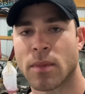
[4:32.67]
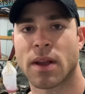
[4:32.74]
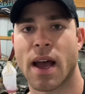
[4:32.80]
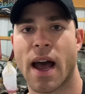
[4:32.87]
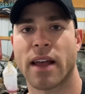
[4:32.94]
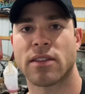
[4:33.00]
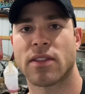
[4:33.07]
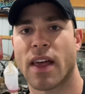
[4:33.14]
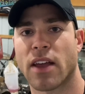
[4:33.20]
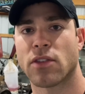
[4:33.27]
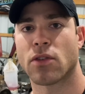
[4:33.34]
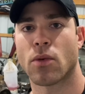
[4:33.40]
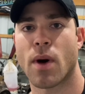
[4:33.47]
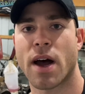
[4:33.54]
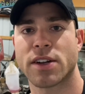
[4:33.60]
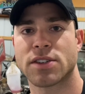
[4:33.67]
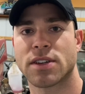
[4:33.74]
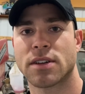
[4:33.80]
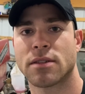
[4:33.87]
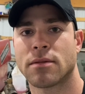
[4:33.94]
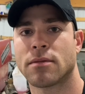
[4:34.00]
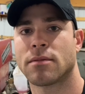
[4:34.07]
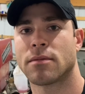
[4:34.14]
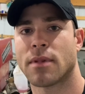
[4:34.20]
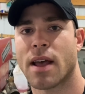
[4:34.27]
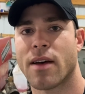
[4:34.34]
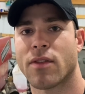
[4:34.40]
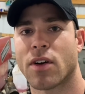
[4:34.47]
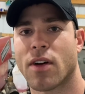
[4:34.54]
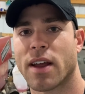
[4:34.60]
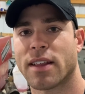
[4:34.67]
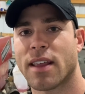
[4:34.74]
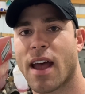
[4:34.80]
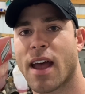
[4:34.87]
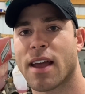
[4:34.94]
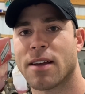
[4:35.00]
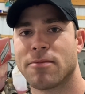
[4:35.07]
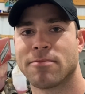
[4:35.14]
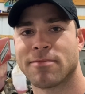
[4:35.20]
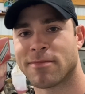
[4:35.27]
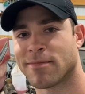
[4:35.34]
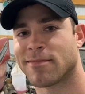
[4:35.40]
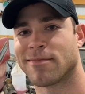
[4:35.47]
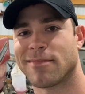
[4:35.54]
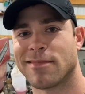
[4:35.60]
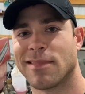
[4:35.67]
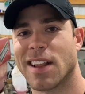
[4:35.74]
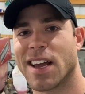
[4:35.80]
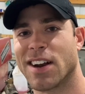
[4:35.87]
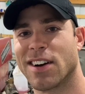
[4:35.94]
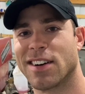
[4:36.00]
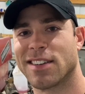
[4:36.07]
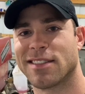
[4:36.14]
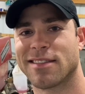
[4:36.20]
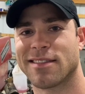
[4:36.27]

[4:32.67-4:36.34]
Guys, thanks for watching. Have a great day. Later.